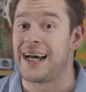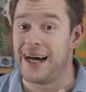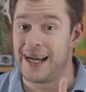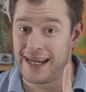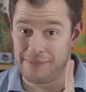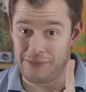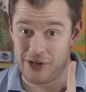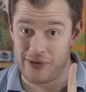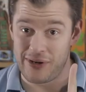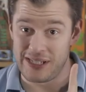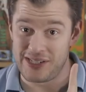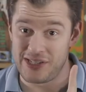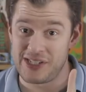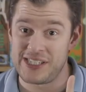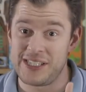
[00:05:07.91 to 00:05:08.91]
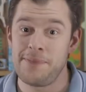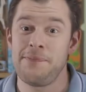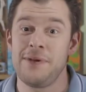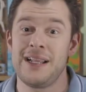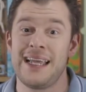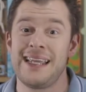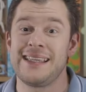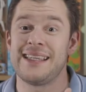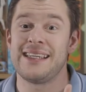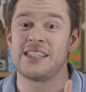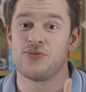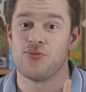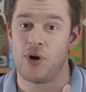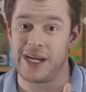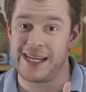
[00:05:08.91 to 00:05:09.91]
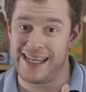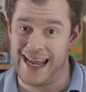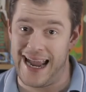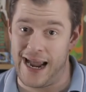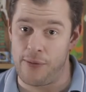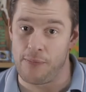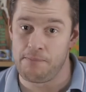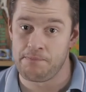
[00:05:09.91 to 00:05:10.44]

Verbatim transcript: I am going to stipulate this right now.